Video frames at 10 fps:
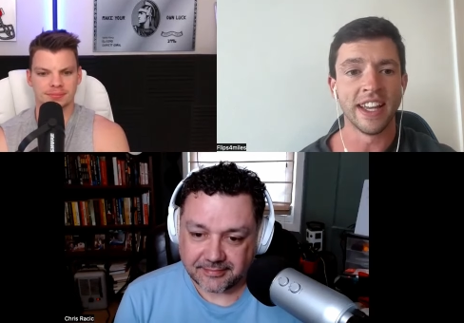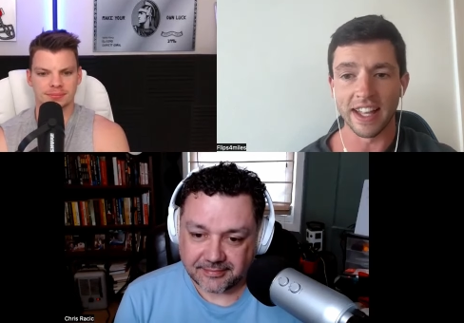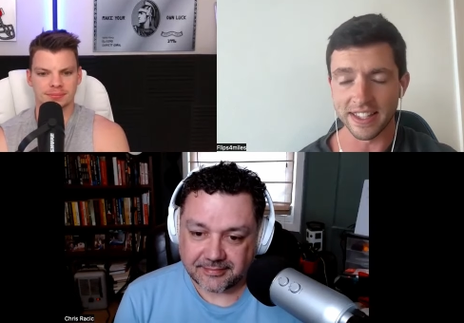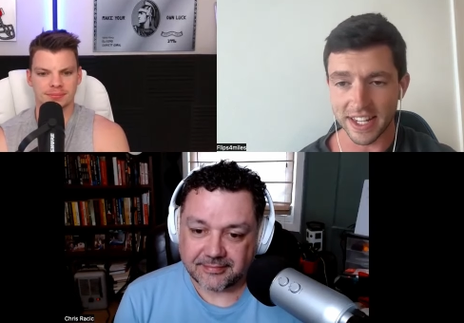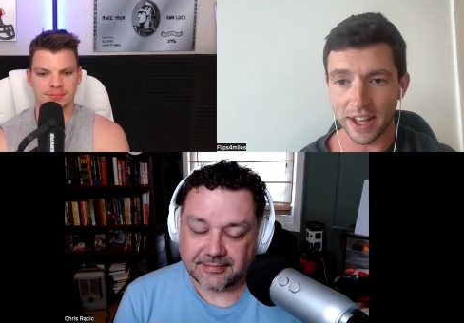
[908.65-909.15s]

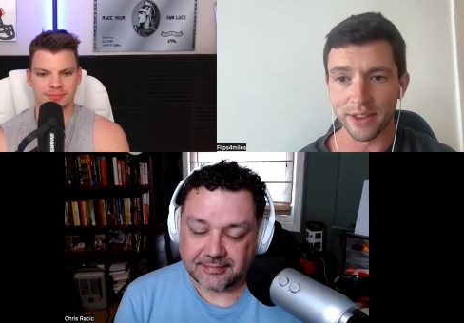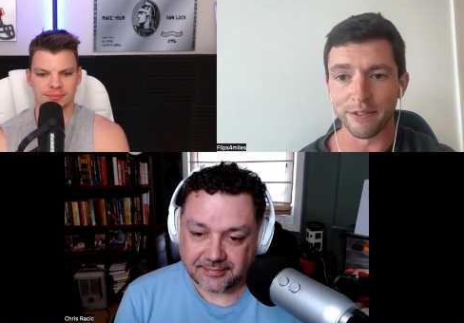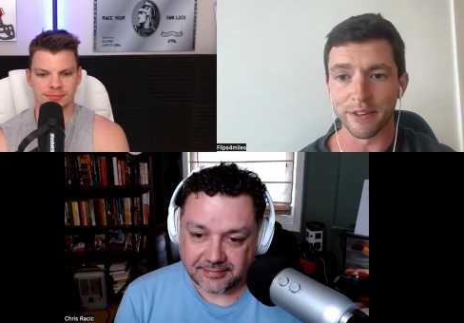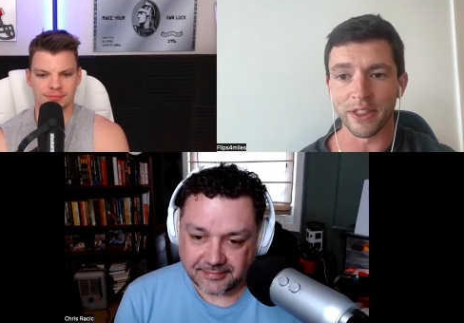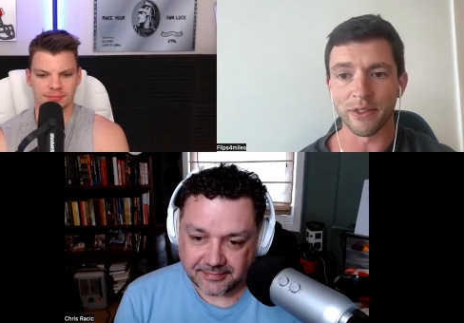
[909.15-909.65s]
Speaker 1: and sell
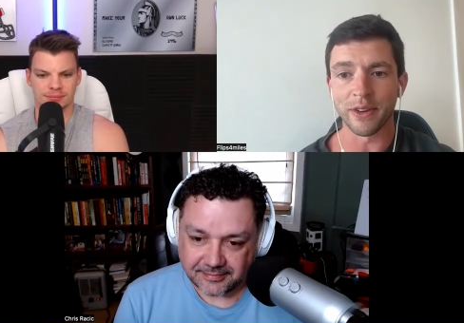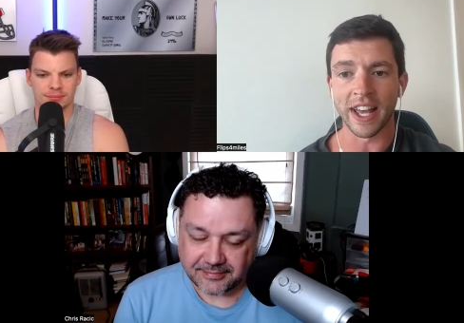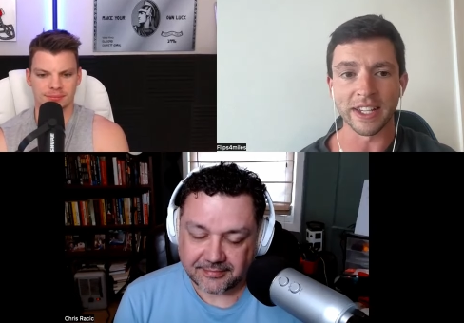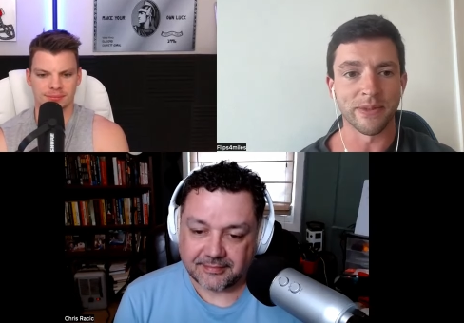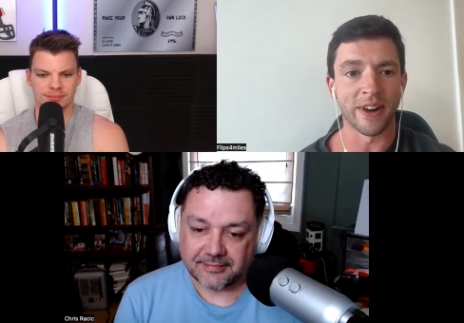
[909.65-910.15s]
them for a
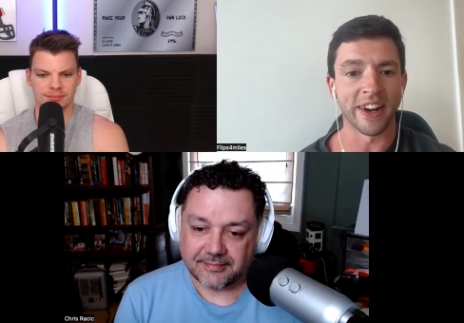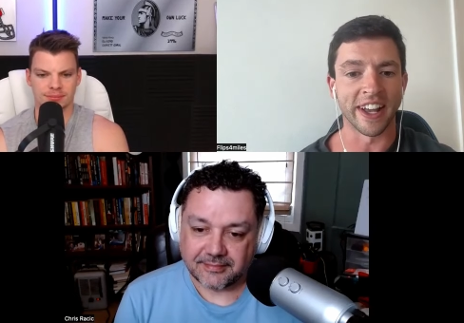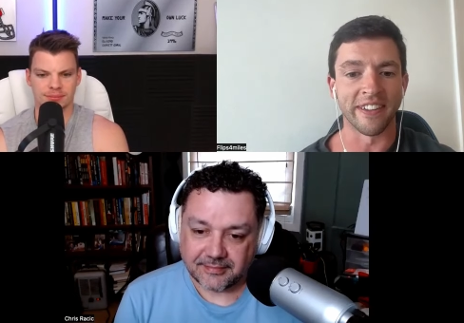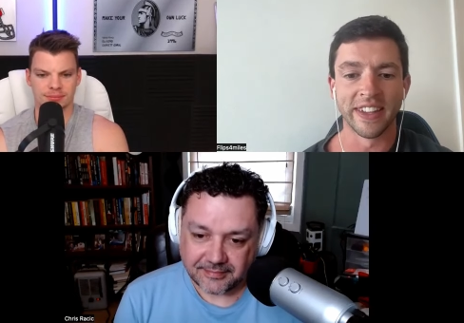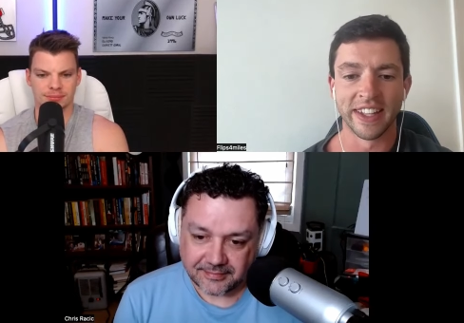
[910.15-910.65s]
3x
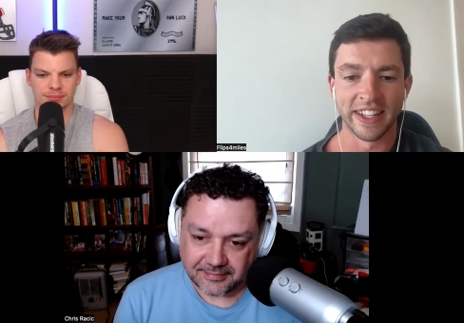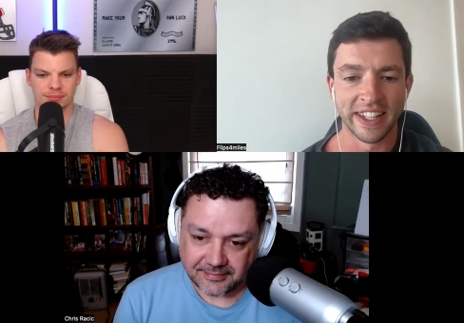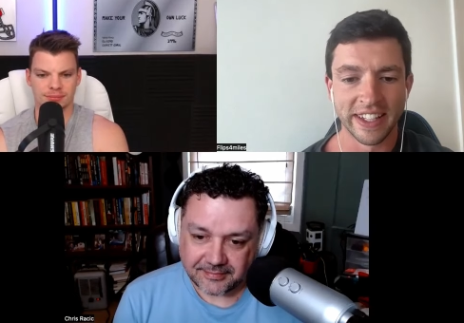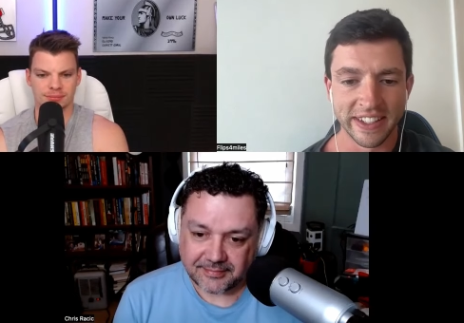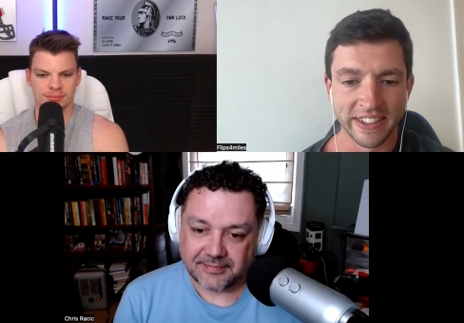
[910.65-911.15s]
markup.
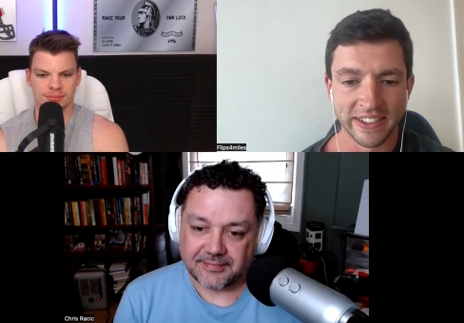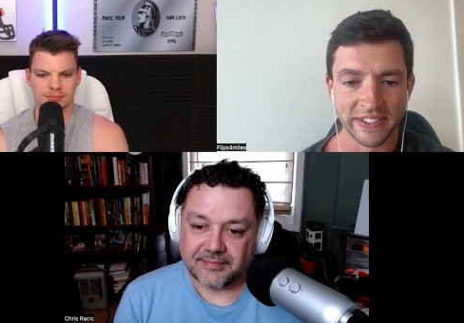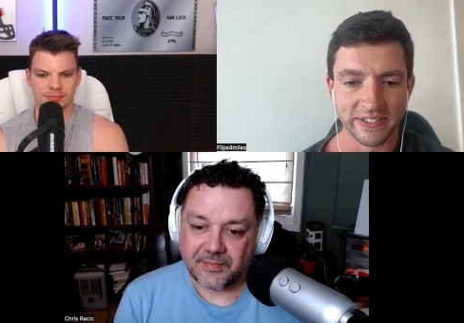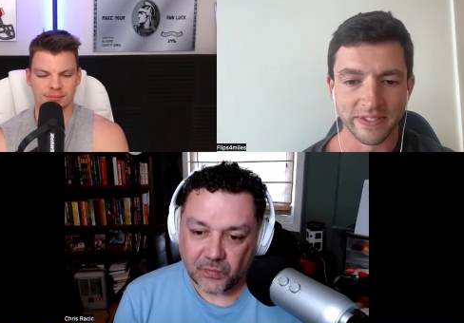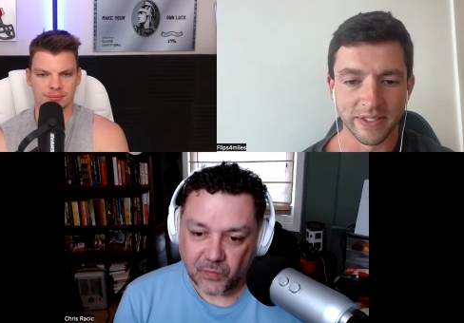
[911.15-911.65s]

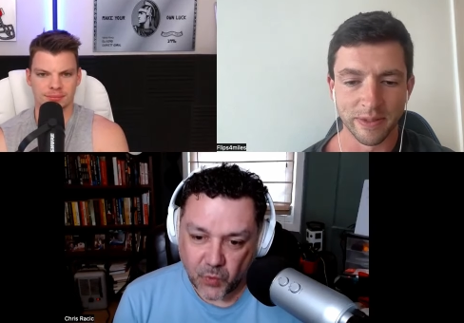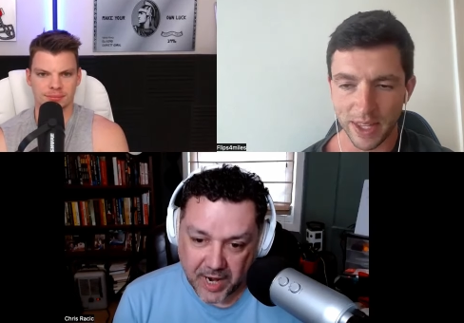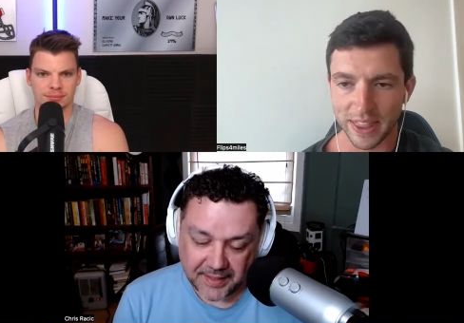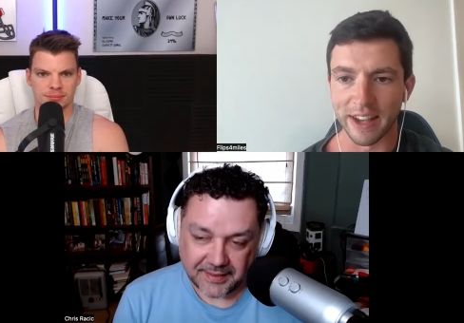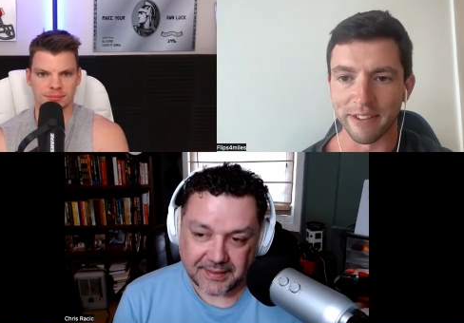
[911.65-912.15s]

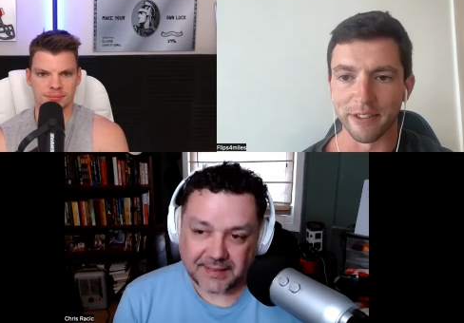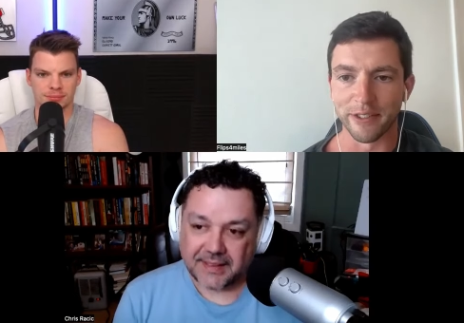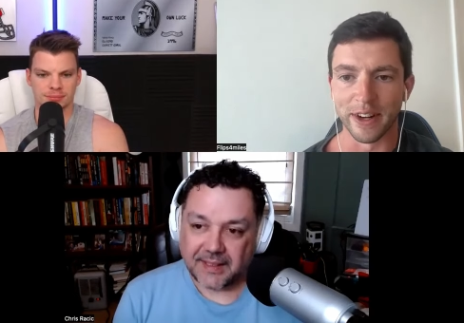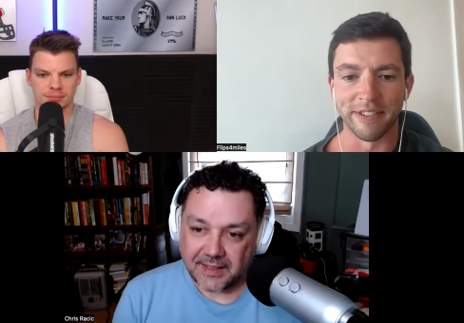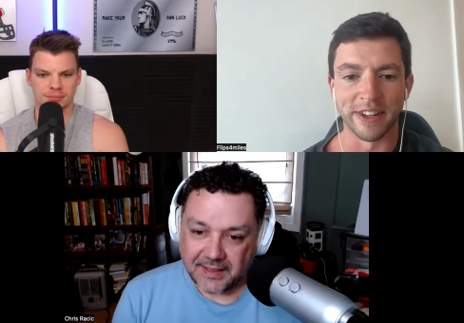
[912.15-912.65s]
Speaker 2: Right. Be thankful
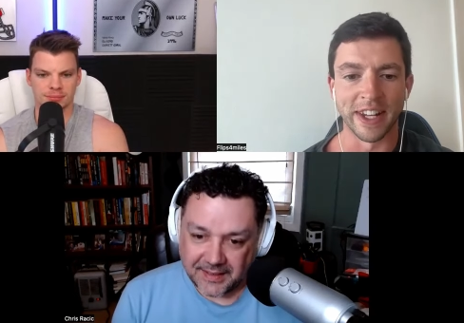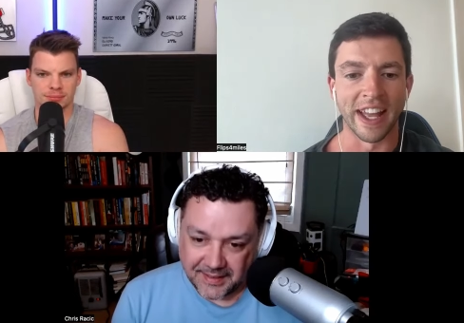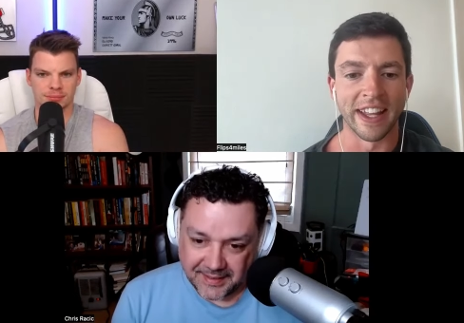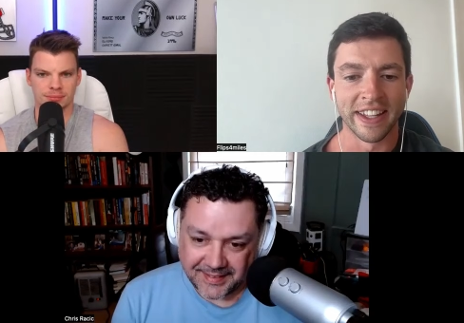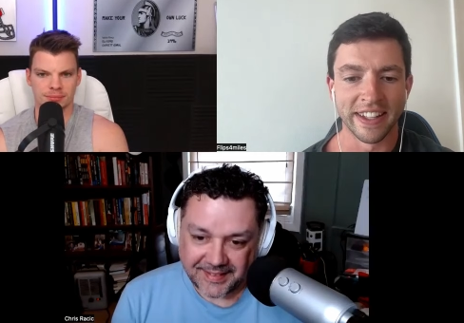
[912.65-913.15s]
for it every day.
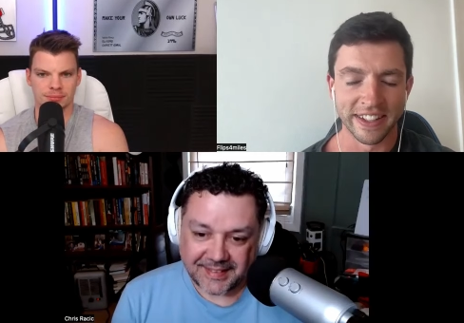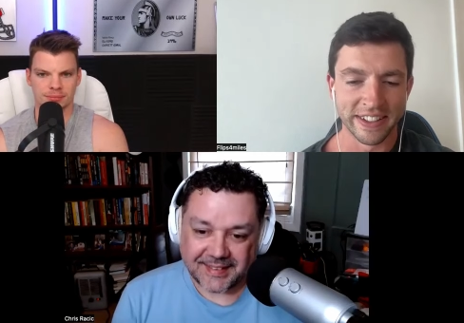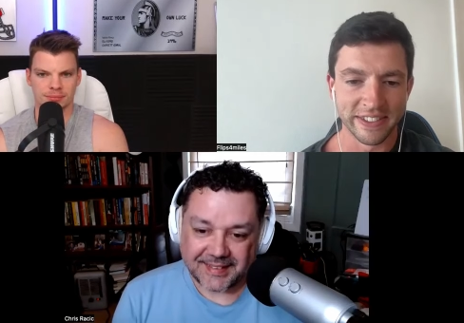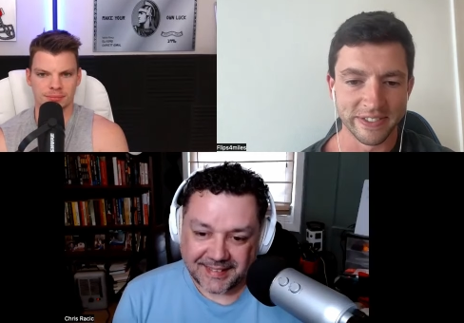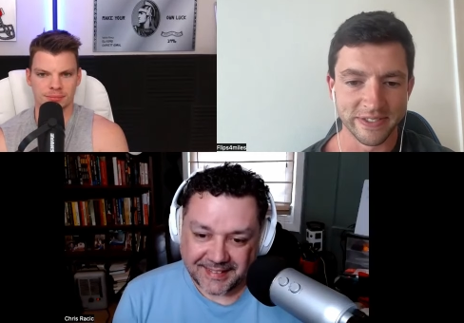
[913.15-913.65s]

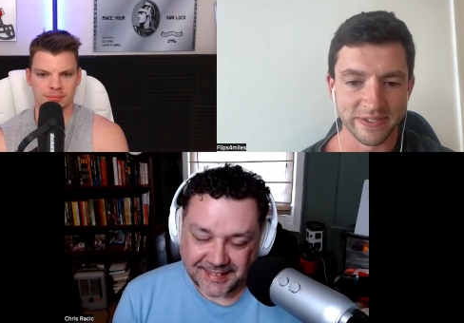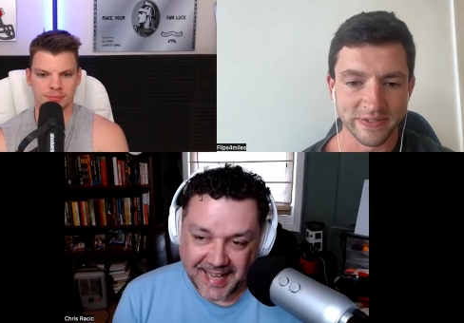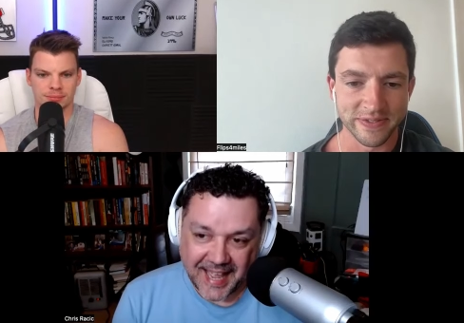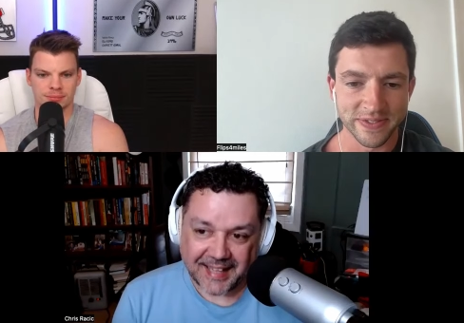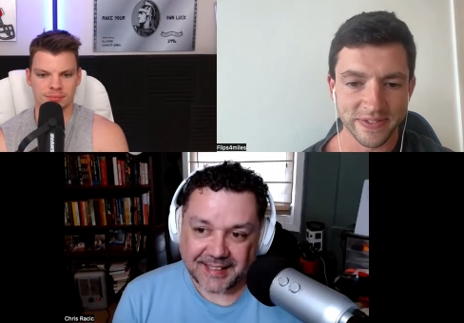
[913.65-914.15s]

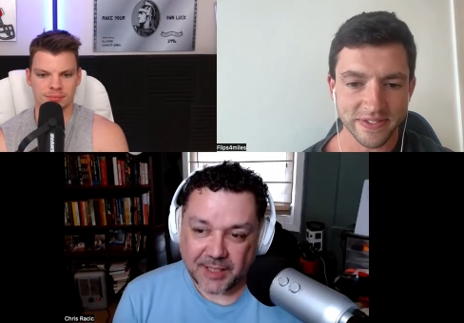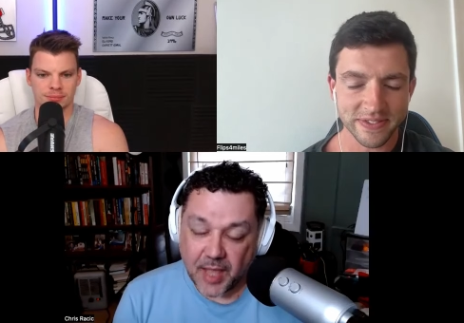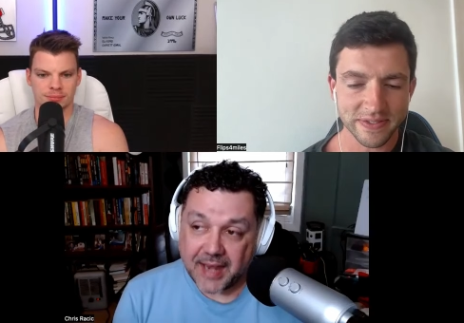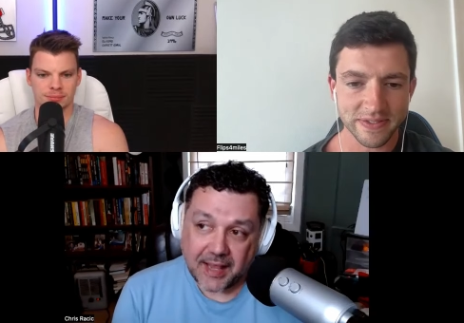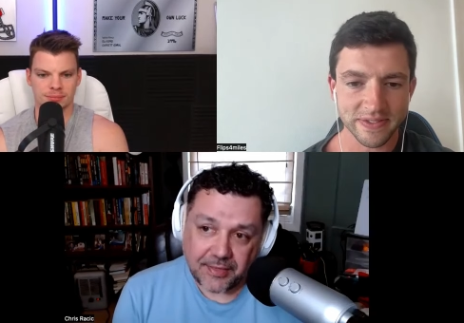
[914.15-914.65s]
Yeah.
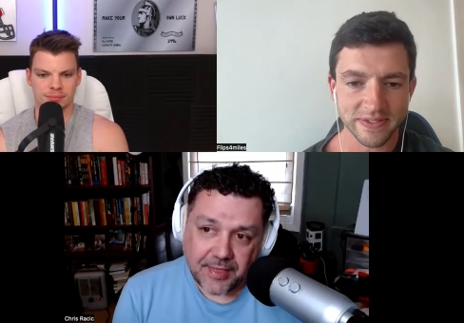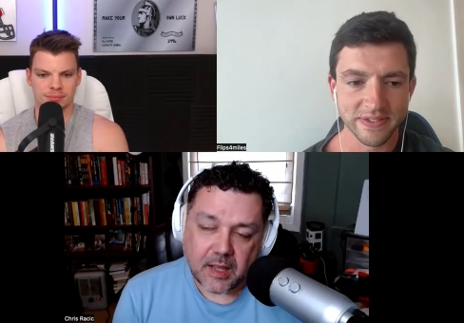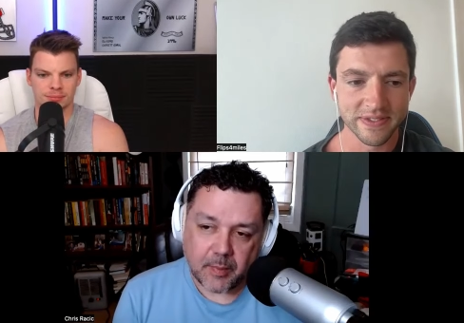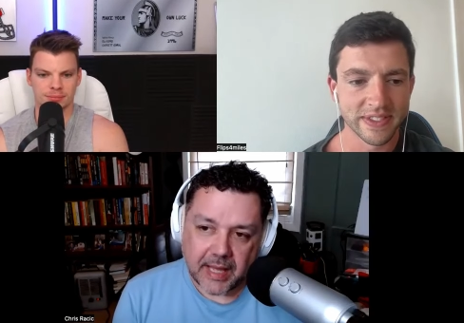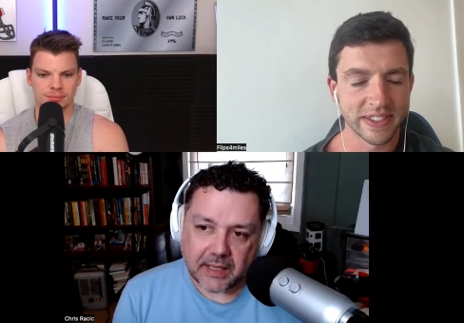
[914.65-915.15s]
And and
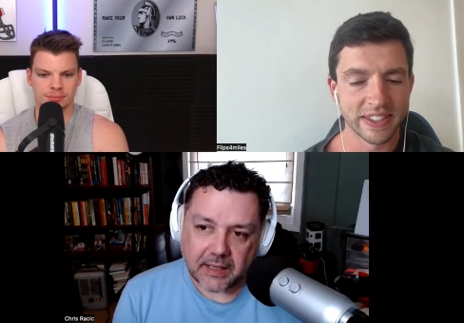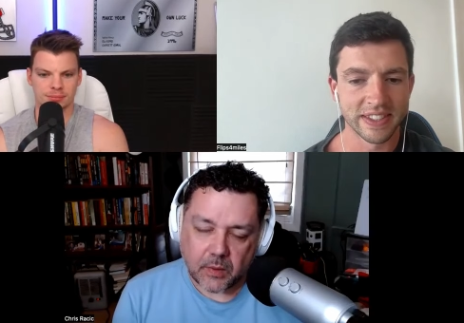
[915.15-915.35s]
think about it